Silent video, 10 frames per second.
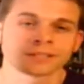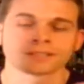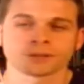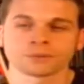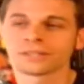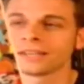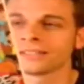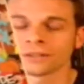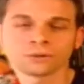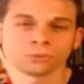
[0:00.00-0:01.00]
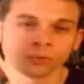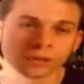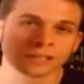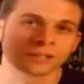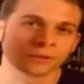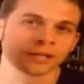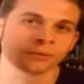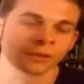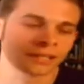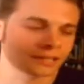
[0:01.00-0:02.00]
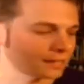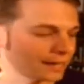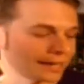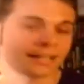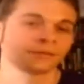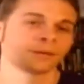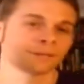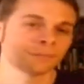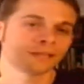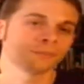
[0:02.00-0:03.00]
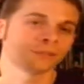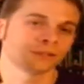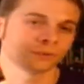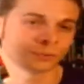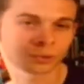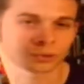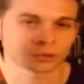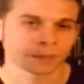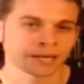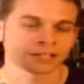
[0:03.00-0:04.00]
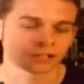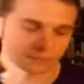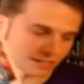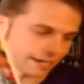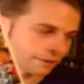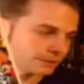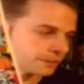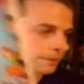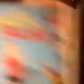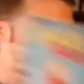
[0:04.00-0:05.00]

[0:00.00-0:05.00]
So it's a really great read. I highly recommend Amelia Rules by Jimmy Gownley.